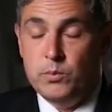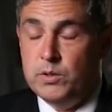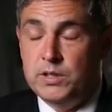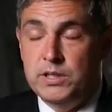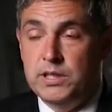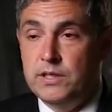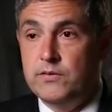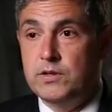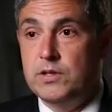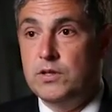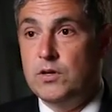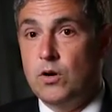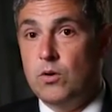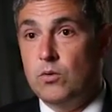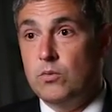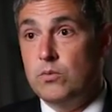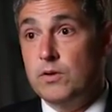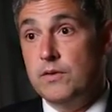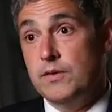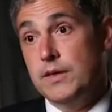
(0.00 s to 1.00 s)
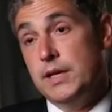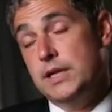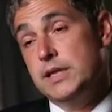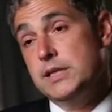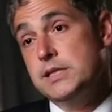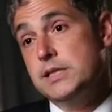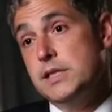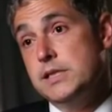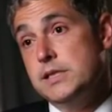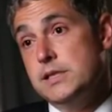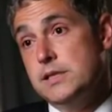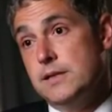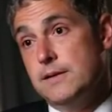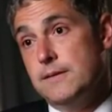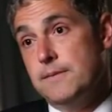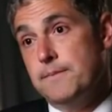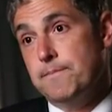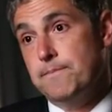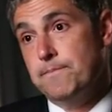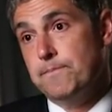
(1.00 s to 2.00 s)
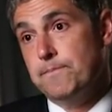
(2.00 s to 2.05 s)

wouldn't even know that it existed.